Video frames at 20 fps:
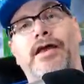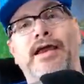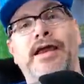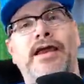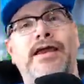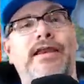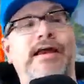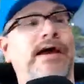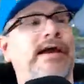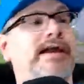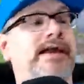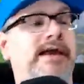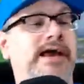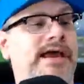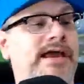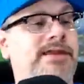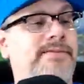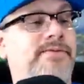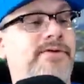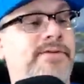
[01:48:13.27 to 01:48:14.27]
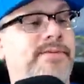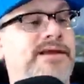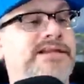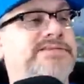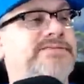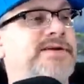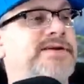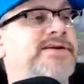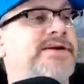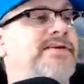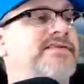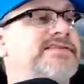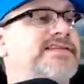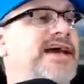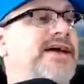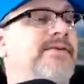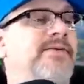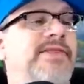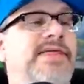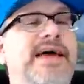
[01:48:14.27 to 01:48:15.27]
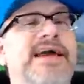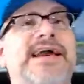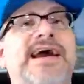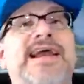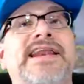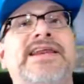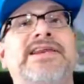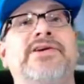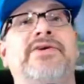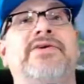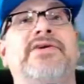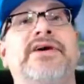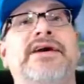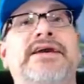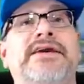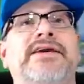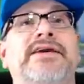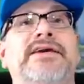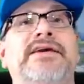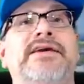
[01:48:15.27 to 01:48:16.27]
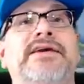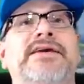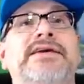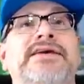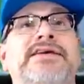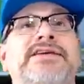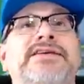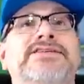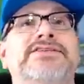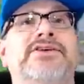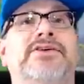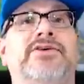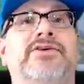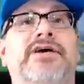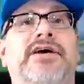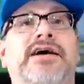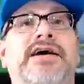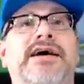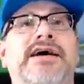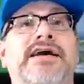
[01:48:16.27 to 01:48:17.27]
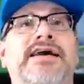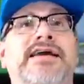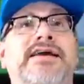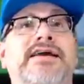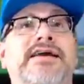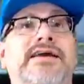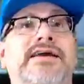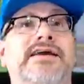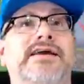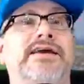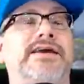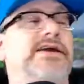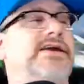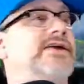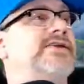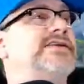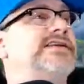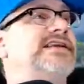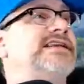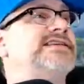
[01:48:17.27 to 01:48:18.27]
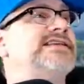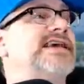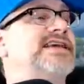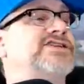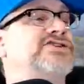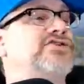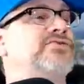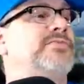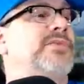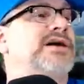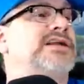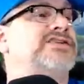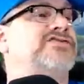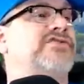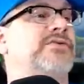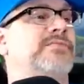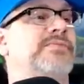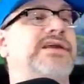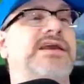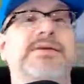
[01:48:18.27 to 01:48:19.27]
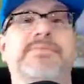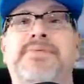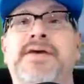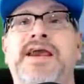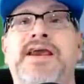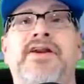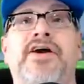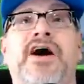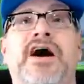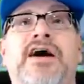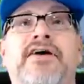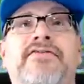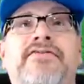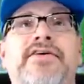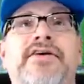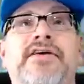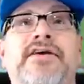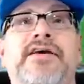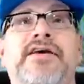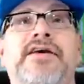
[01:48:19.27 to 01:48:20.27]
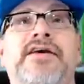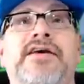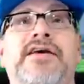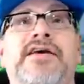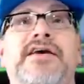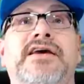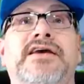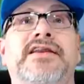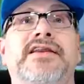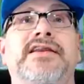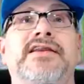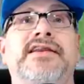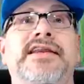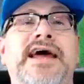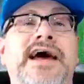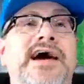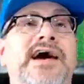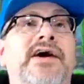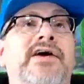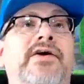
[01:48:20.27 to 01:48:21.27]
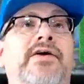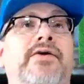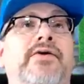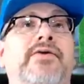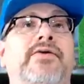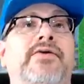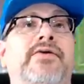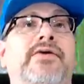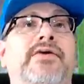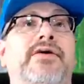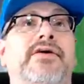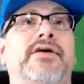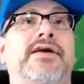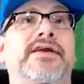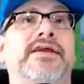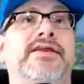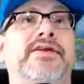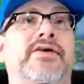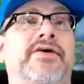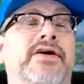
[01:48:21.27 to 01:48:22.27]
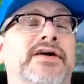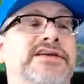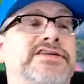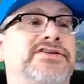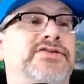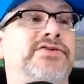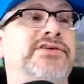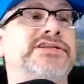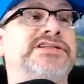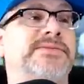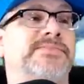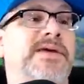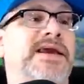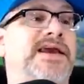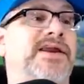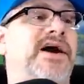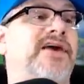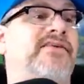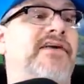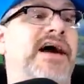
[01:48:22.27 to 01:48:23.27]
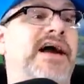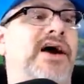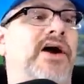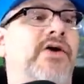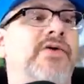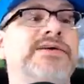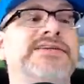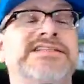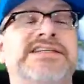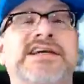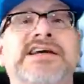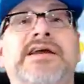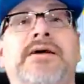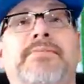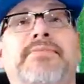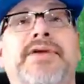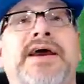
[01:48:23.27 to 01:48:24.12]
and I, I had to put them on speaker every time. Well, that got annoying, so I it, it's like two months from being paid off and now, you know, as soon as it paid off, I always get a